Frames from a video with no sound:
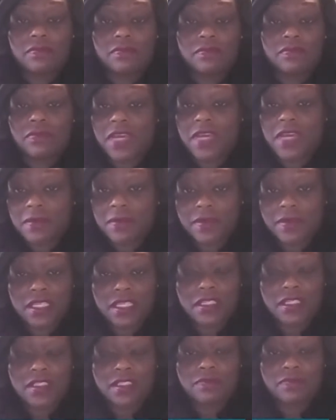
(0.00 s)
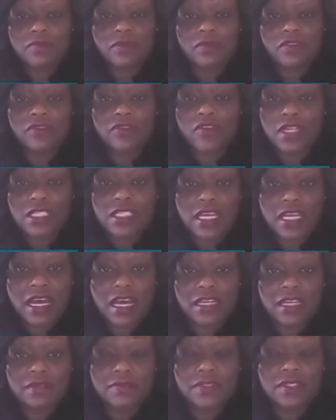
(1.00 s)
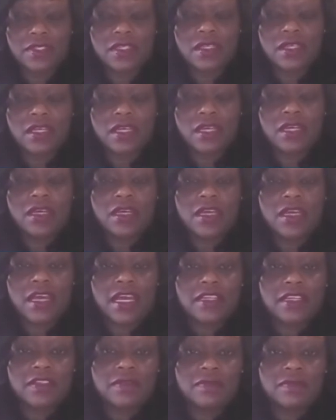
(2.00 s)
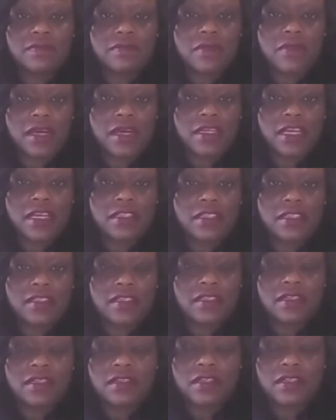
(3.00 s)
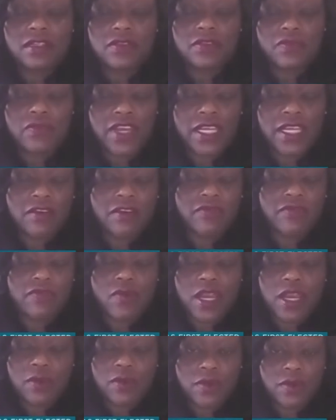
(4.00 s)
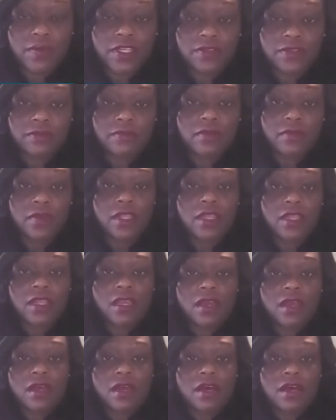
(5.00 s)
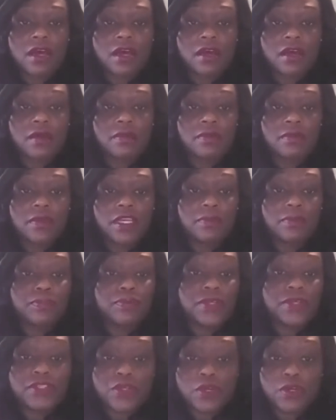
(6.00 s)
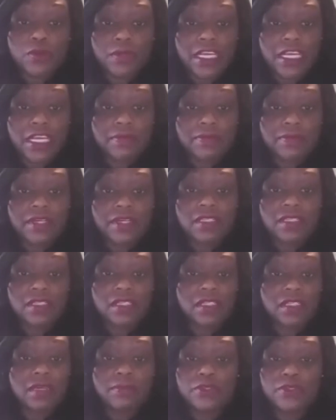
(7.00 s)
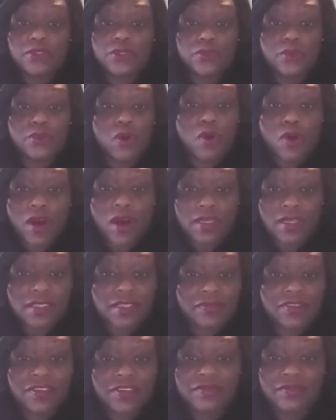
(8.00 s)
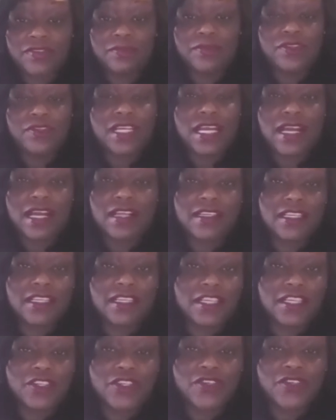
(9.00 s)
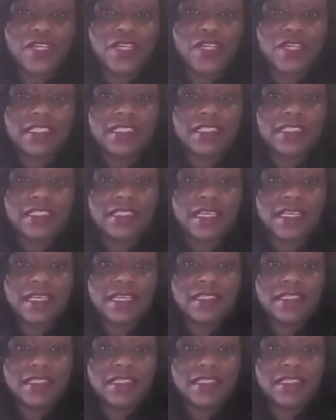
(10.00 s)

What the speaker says: babies 4 times as the rate of a white woman. And preterm labor is the number 2 cause of infant mortality in the United States.